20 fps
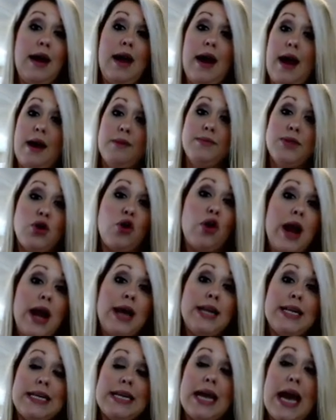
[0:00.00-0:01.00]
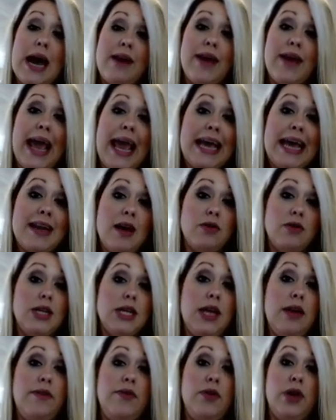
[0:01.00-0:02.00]
I'm sorry I didn't have a handout to
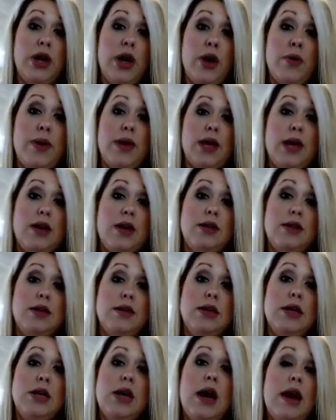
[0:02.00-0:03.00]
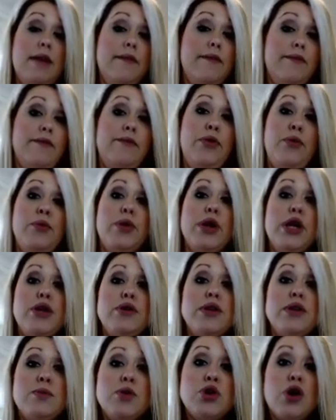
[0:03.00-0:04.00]
give you to go with this. You want to do
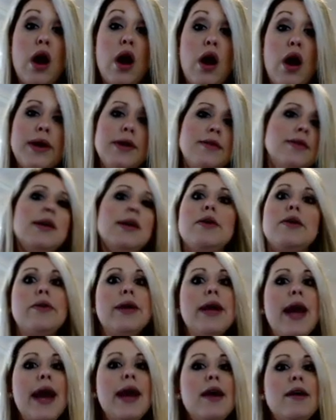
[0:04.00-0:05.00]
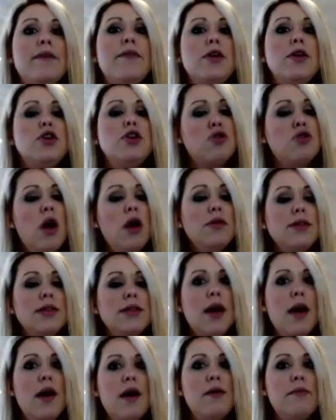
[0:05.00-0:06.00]
some drawings? Get creative. Draw
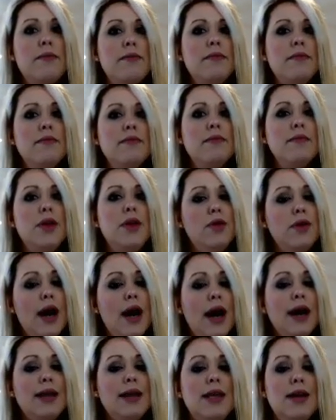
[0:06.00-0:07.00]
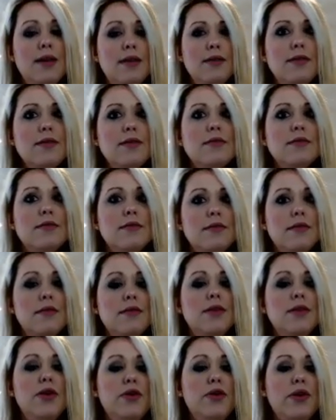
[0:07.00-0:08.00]
some. You got
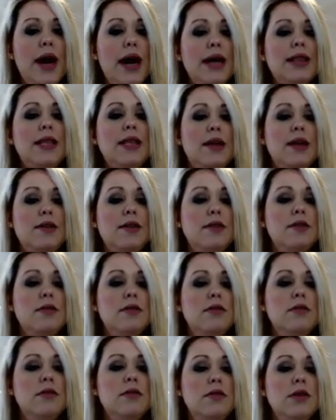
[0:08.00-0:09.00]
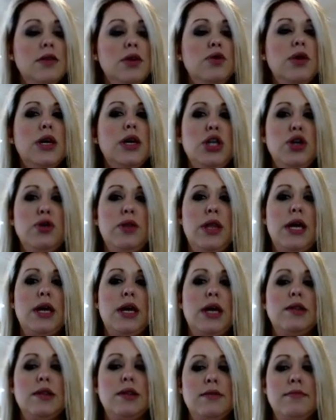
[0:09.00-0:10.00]
this. You got this. You can do this.
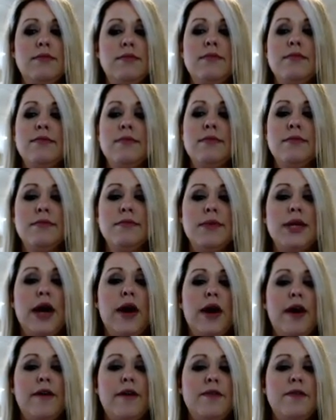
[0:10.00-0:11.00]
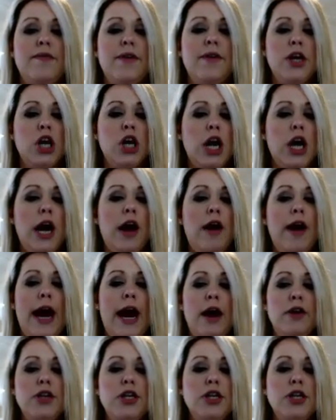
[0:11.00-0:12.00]
Now I have to figure out
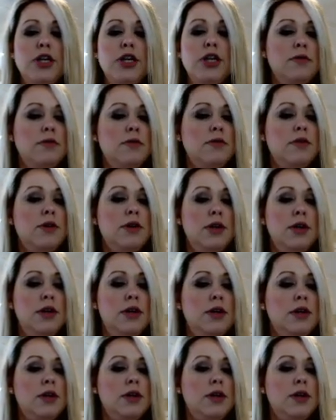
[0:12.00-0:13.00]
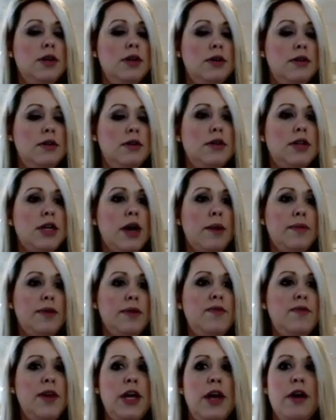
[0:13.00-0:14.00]
how to stop this
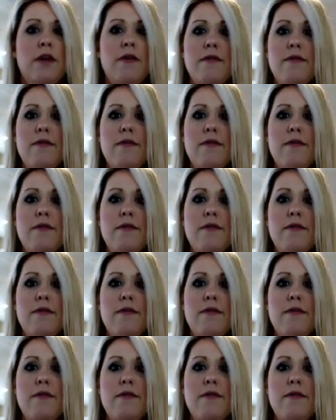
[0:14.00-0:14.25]
video.